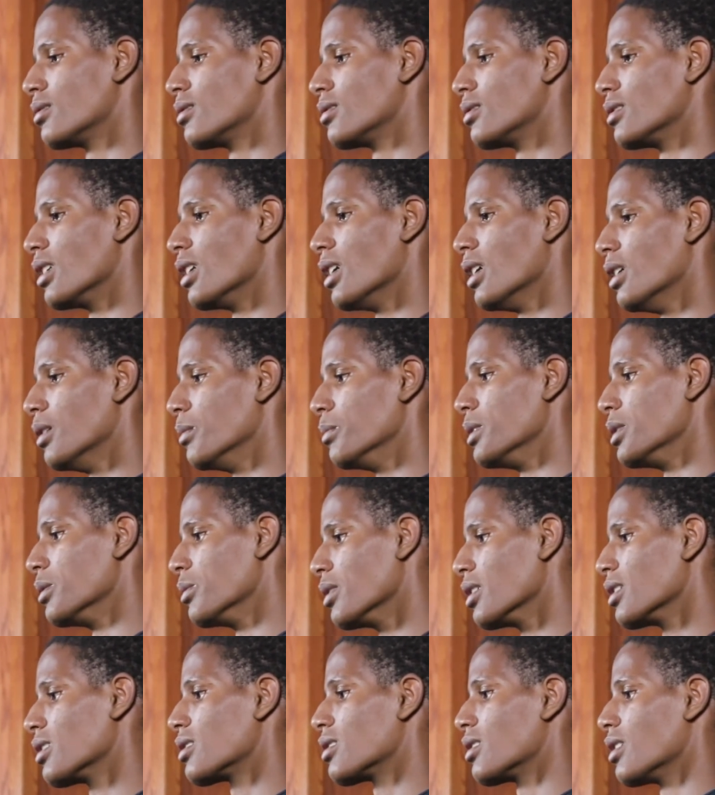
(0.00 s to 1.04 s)
to help me
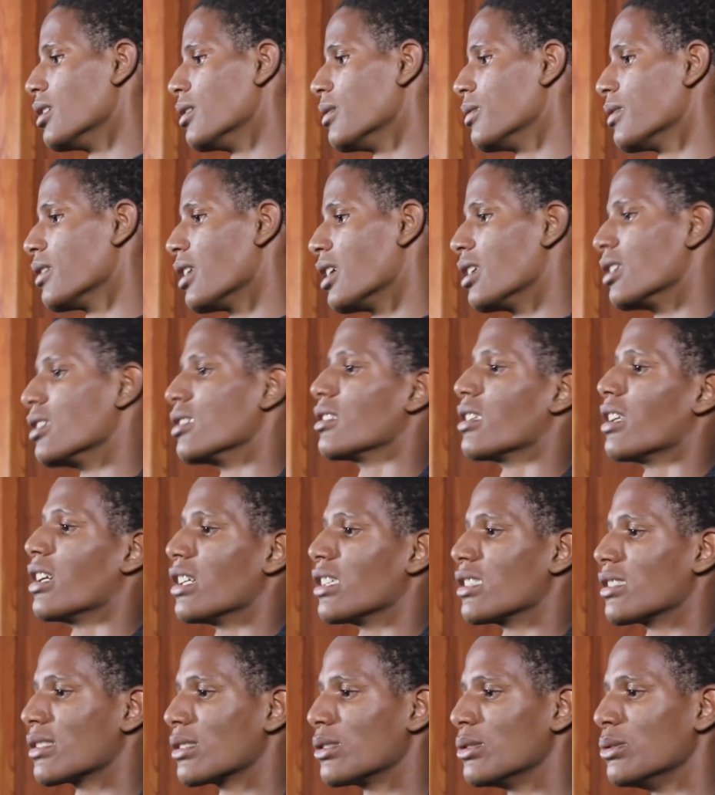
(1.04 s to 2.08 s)
with stuff like
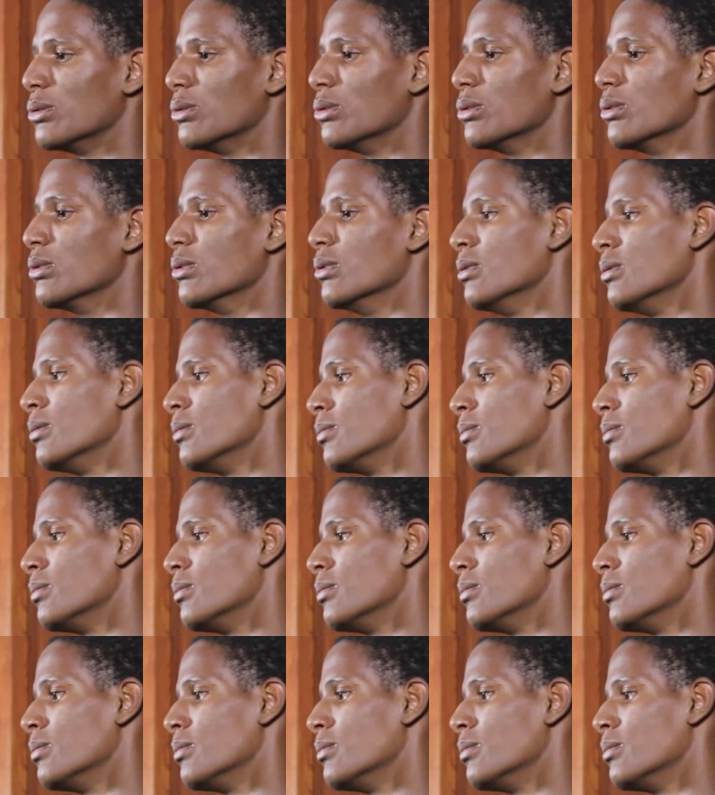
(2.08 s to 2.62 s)
school.